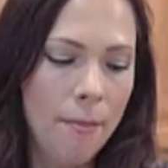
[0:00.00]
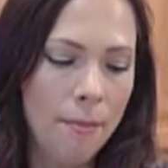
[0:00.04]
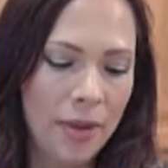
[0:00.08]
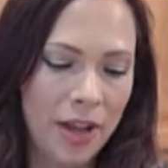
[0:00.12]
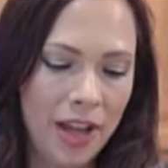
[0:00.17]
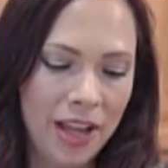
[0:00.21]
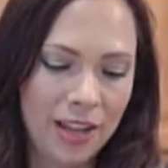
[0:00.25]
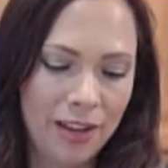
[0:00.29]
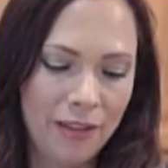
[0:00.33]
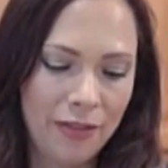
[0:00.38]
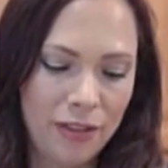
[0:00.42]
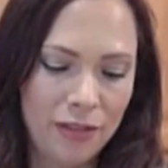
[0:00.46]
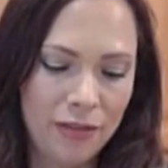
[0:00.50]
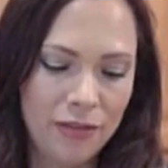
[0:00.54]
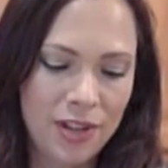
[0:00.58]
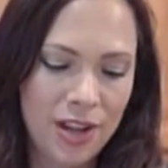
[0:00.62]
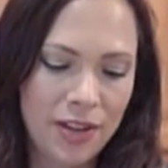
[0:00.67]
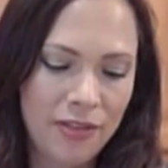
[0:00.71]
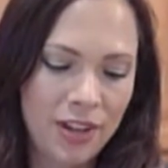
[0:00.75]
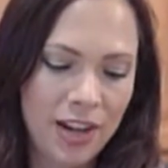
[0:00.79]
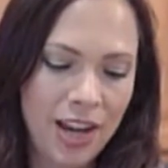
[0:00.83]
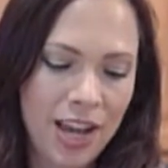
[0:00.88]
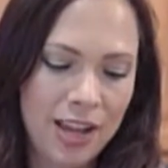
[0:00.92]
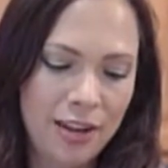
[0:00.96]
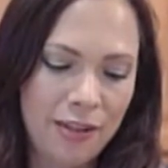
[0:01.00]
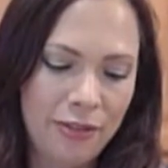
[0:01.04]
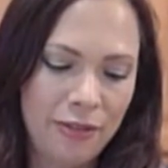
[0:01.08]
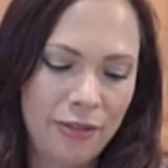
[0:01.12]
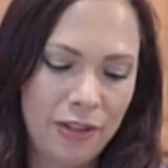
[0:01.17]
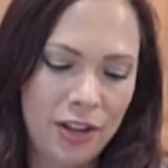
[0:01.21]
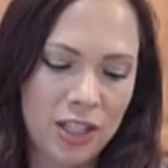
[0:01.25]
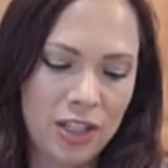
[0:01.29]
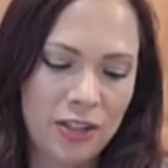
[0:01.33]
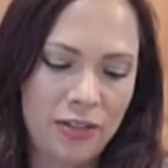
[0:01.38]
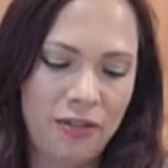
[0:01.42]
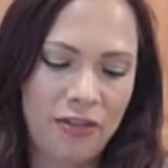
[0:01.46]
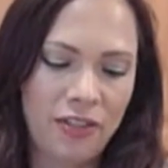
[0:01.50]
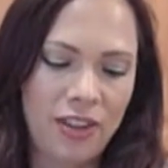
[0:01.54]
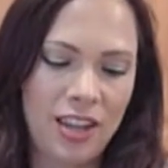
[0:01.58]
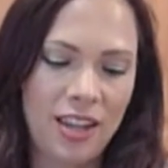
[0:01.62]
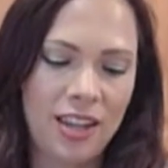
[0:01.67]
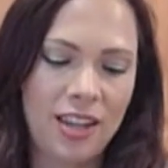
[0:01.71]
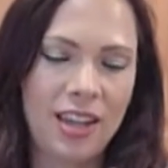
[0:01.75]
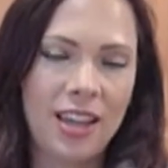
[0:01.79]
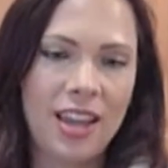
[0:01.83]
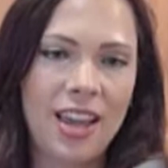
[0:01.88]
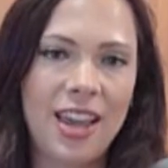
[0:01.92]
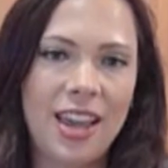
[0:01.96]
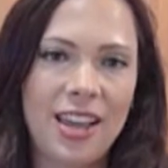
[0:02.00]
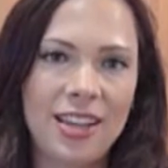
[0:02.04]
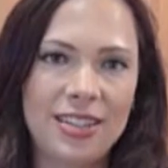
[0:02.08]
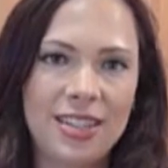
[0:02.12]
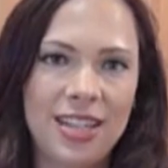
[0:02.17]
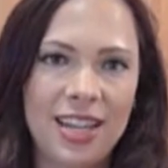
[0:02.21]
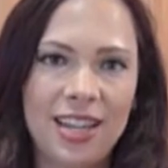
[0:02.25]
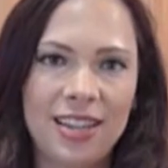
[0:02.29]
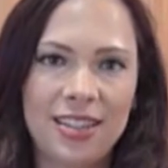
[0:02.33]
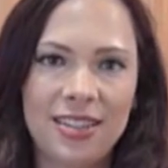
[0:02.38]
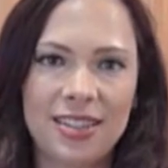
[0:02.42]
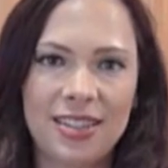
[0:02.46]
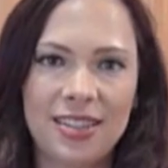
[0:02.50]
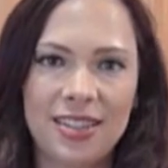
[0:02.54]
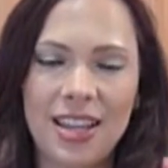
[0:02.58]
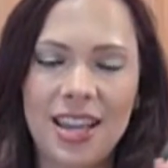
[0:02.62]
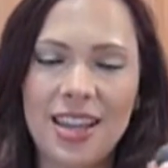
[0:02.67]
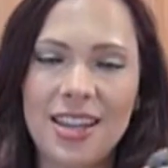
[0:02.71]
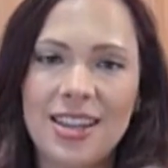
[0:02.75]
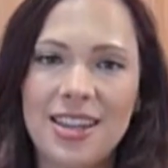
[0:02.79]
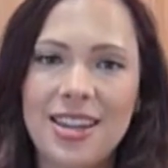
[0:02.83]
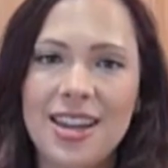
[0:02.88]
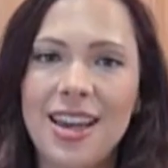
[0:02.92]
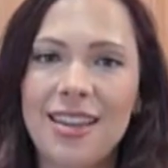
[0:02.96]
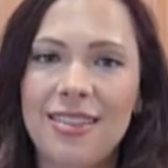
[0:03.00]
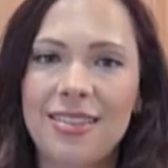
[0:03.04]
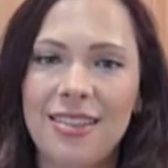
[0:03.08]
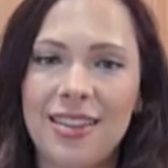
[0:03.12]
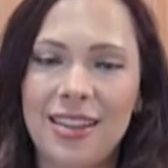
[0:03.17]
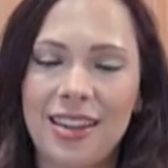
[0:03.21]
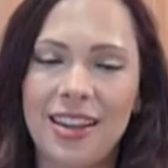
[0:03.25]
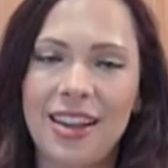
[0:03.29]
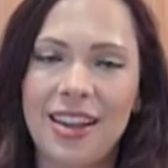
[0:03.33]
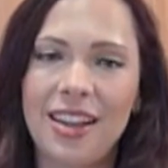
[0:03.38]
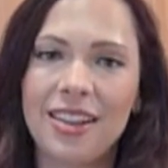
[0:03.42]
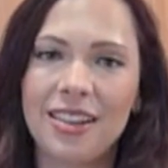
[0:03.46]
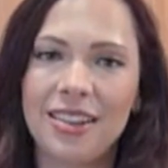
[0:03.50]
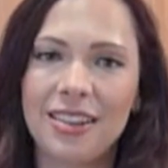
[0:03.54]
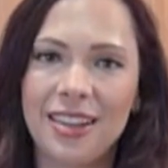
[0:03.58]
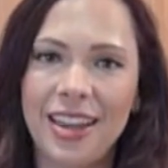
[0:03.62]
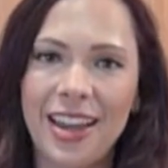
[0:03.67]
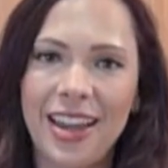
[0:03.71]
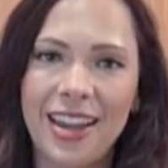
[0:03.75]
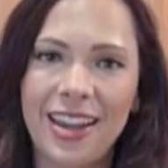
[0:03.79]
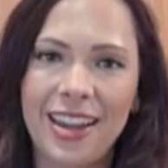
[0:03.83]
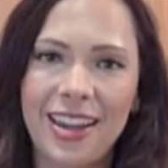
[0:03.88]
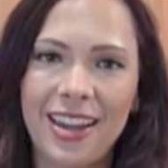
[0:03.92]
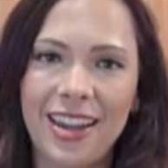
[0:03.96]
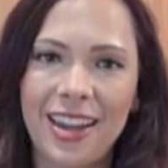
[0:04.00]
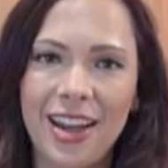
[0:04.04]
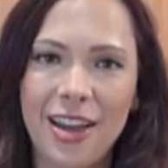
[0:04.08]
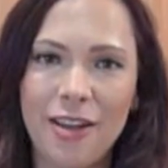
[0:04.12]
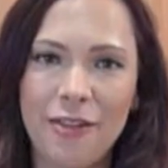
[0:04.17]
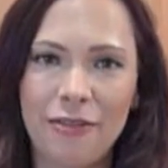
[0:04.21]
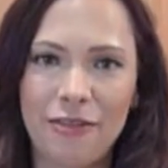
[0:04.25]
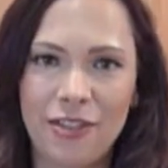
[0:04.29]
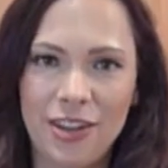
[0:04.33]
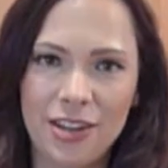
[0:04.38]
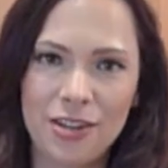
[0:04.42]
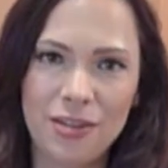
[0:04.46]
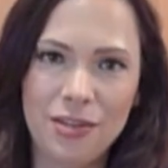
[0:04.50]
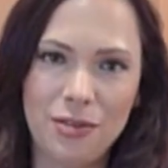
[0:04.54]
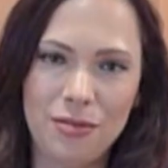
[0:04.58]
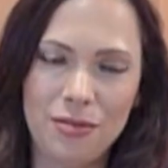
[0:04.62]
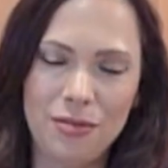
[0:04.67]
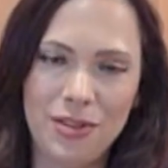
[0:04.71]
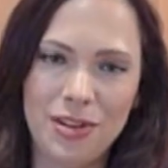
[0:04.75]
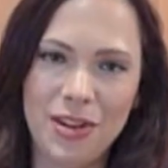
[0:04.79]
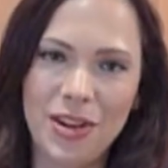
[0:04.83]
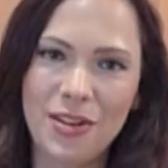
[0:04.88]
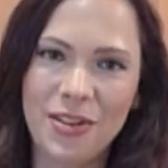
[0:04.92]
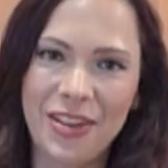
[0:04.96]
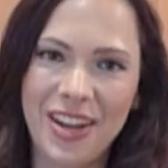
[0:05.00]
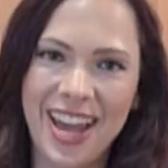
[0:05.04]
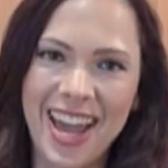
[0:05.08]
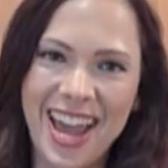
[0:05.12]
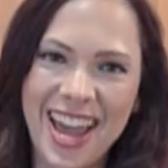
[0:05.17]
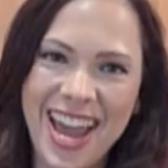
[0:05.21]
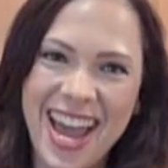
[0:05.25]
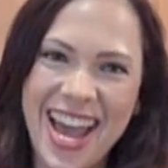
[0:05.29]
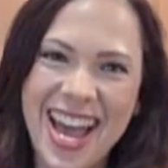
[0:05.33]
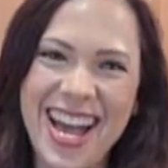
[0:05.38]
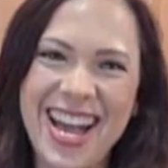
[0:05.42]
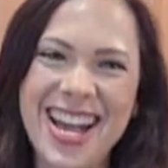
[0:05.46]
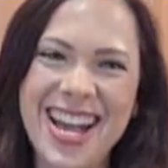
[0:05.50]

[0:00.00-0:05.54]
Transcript: But if you've never had a fresh fig, it tastes nothing like a fig Newton, okay?